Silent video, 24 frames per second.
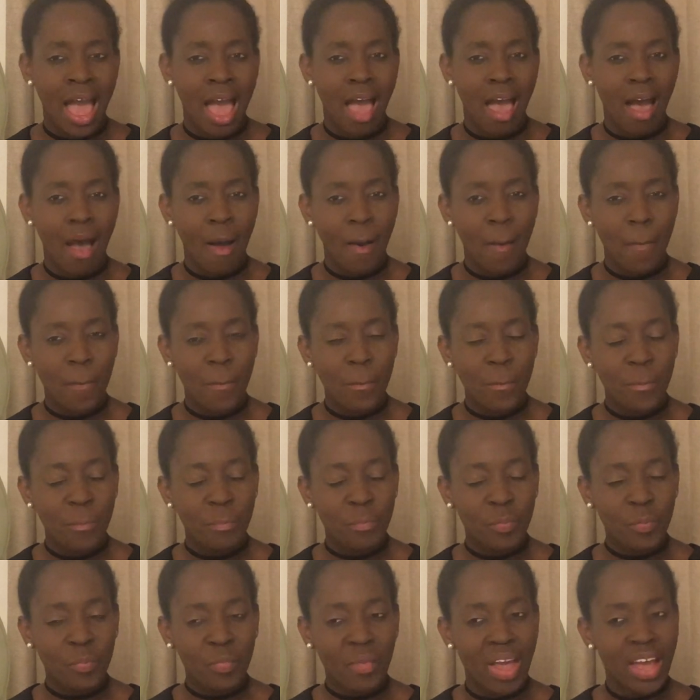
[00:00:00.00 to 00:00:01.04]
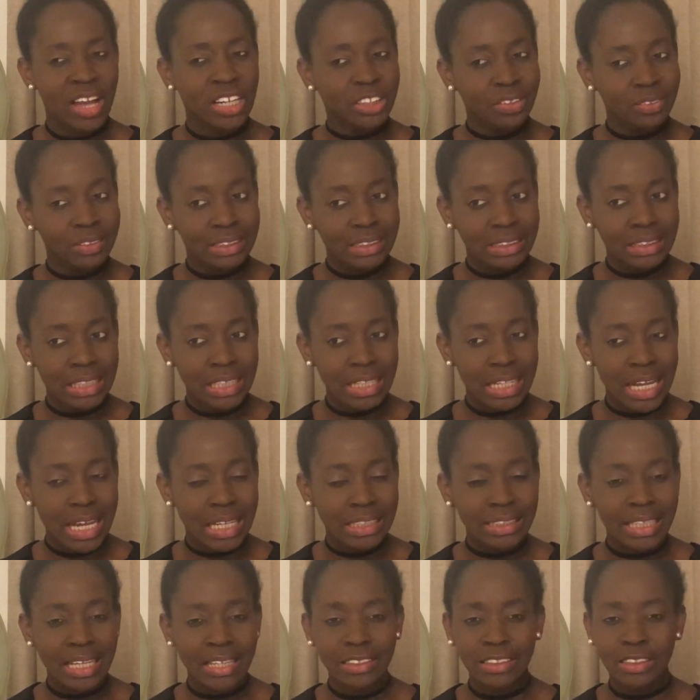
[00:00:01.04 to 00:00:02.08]
Um, interestingly,
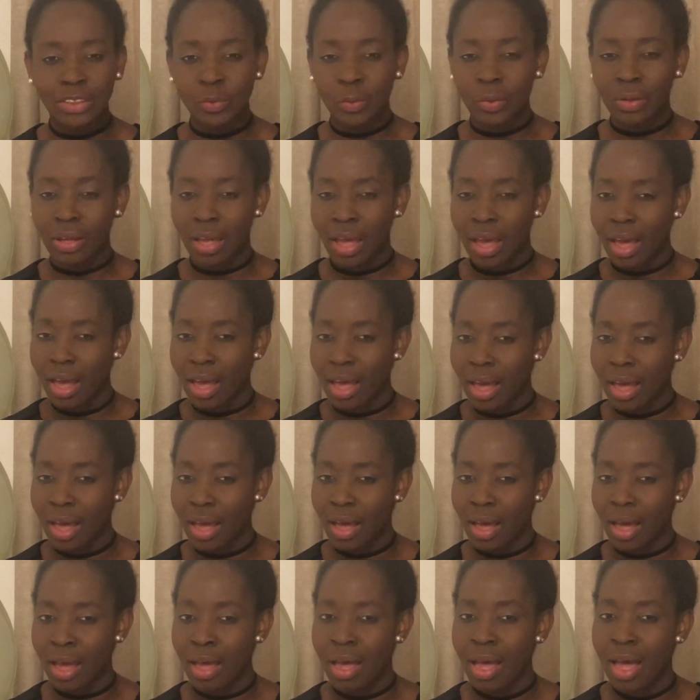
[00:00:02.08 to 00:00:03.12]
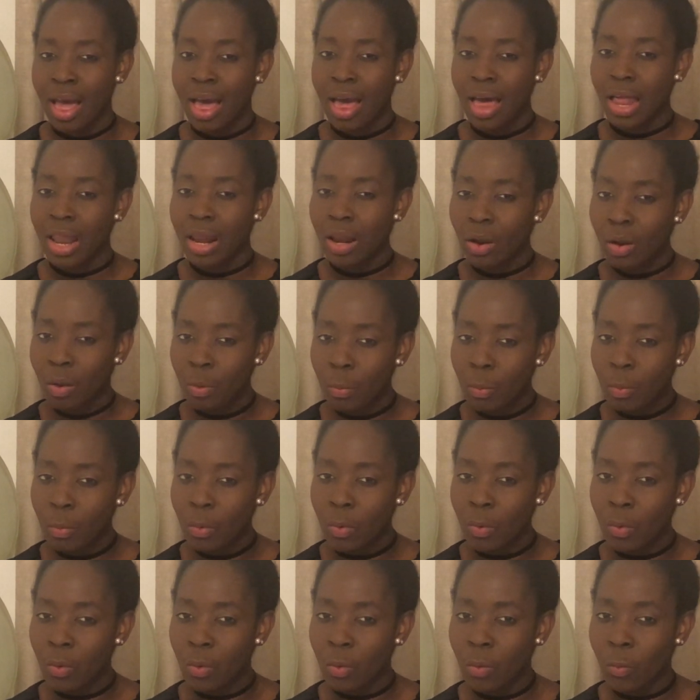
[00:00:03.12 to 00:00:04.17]
it tends to occur a lot
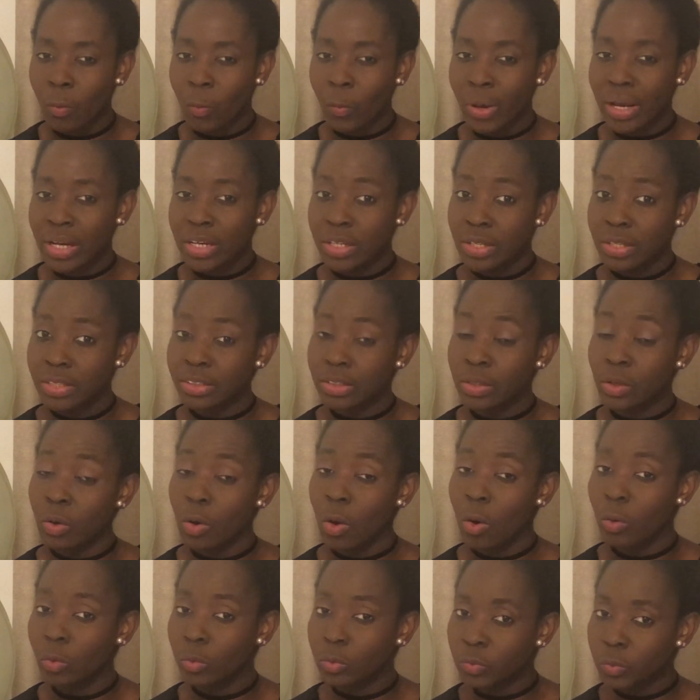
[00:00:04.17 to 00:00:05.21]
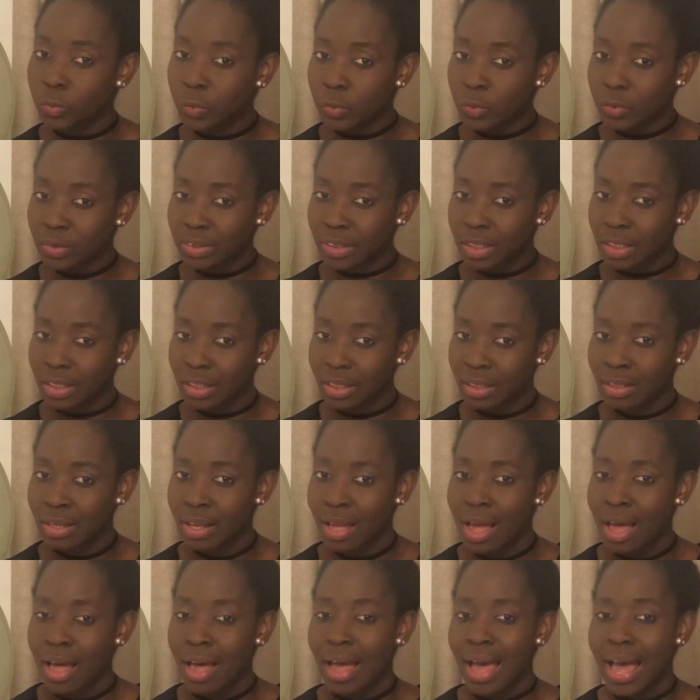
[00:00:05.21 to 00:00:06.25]
more when using cold water
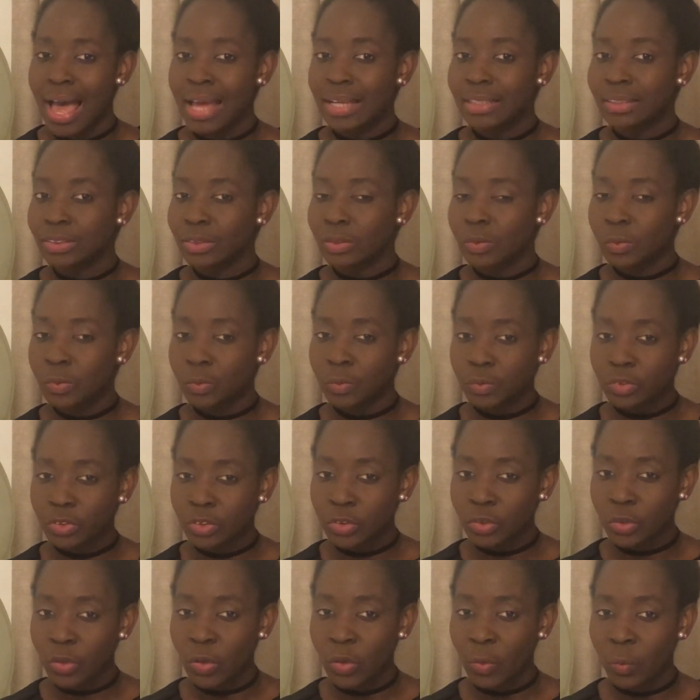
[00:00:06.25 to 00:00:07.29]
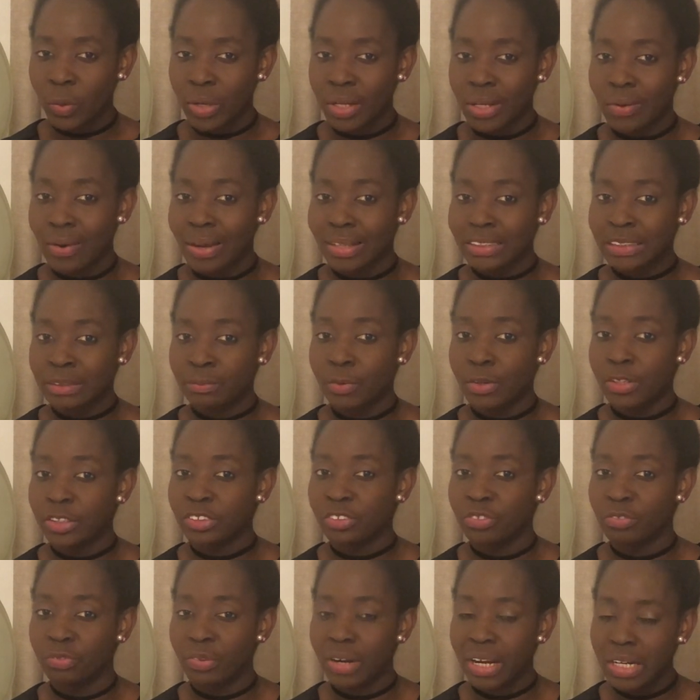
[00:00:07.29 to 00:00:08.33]
and also when you're
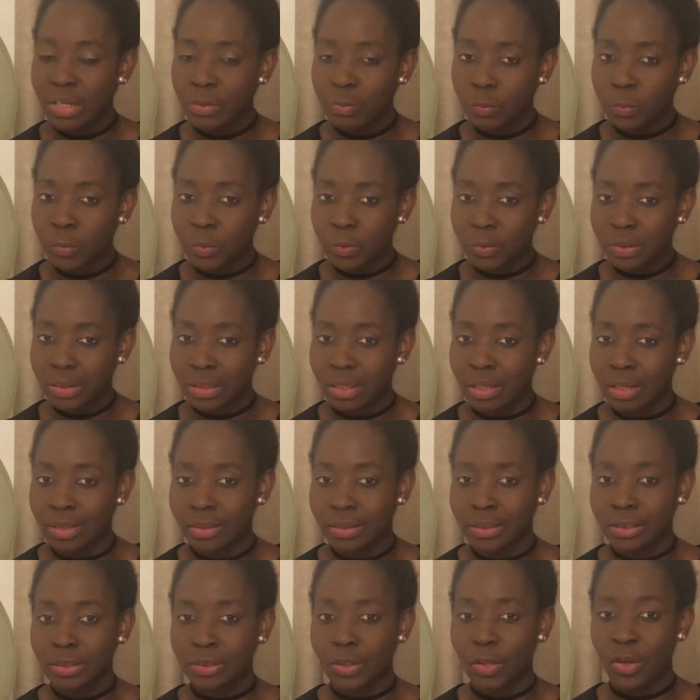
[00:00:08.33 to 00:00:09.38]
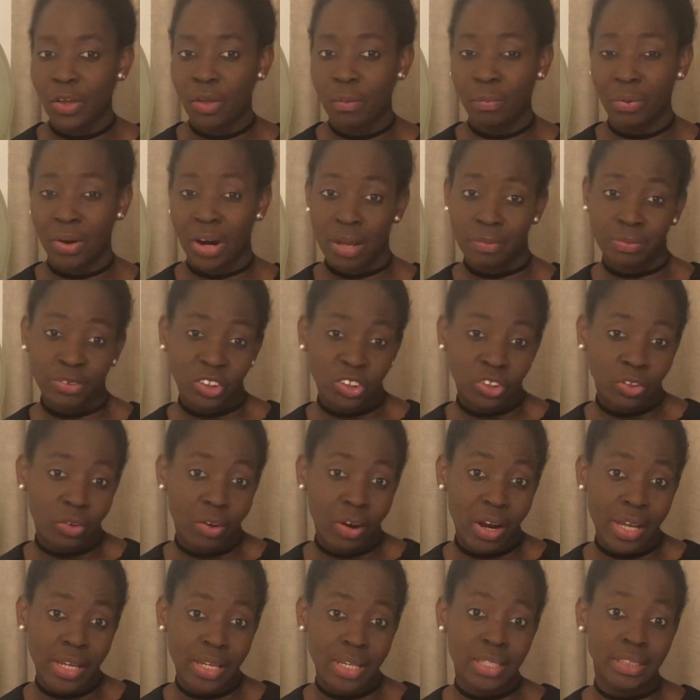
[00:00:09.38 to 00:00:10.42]
exposed to rainwater. So perhaps
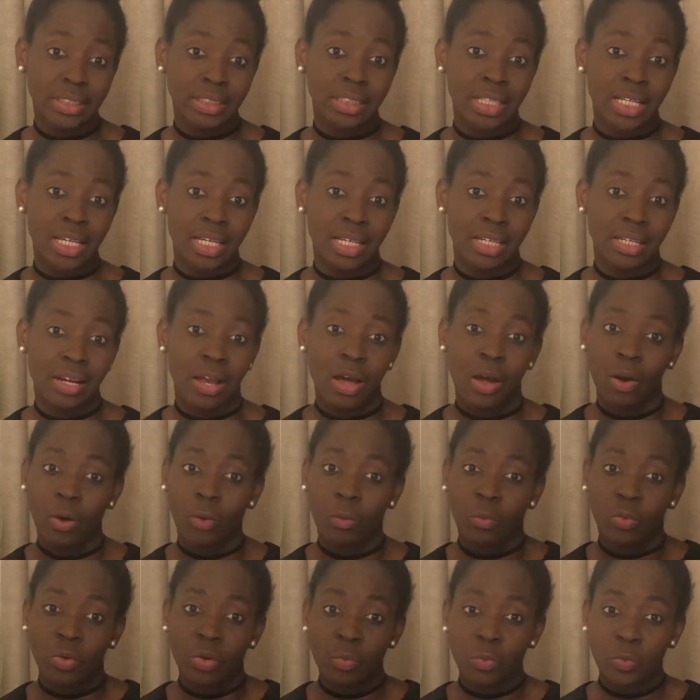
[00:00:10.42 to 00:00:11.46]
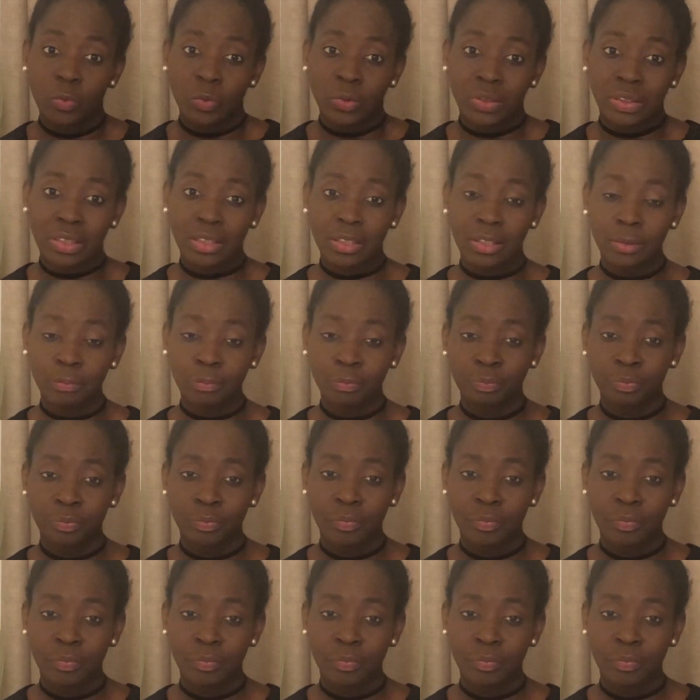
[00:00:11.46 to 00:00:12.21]
try using warm water